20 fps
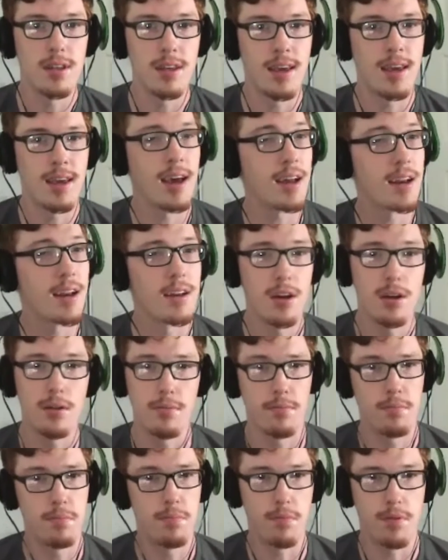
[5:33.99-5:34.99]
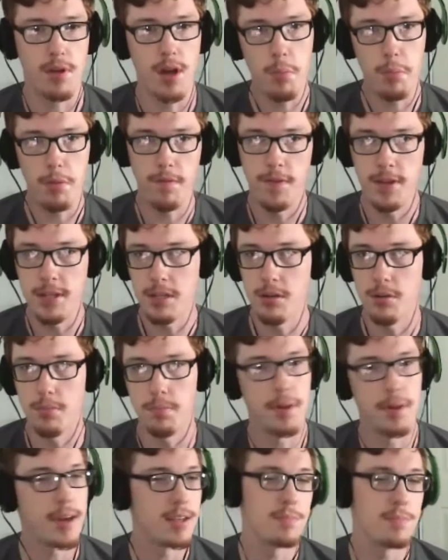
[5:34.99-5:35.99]
He had a good couple
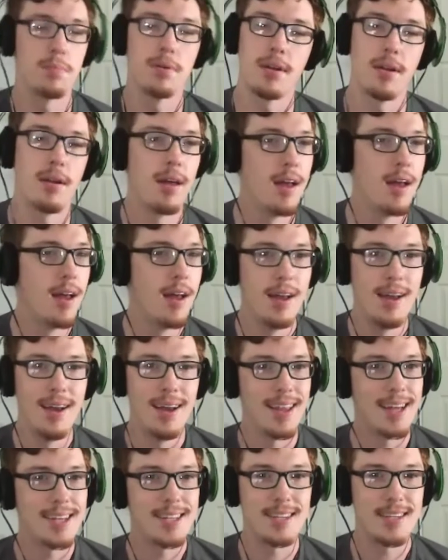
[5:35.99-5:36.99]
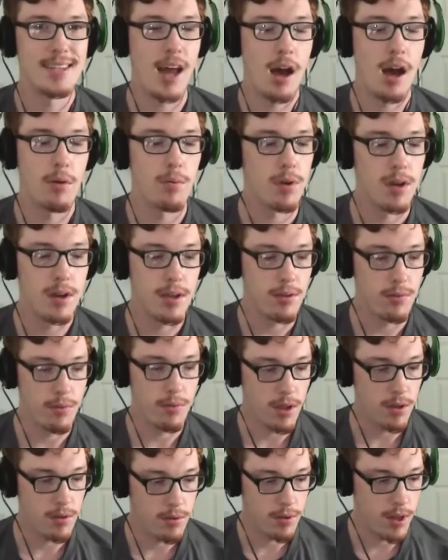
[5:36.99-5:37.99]
physical plays, but it's just not where
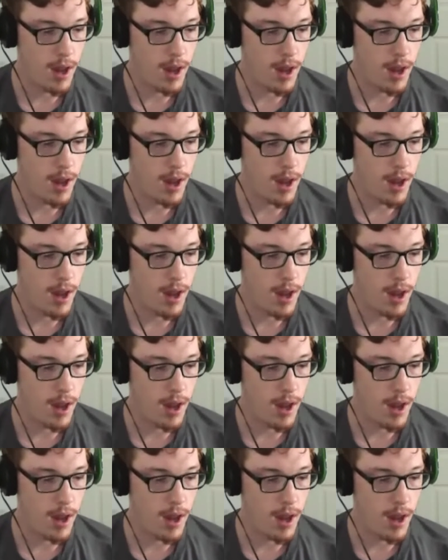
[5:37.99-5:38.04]
he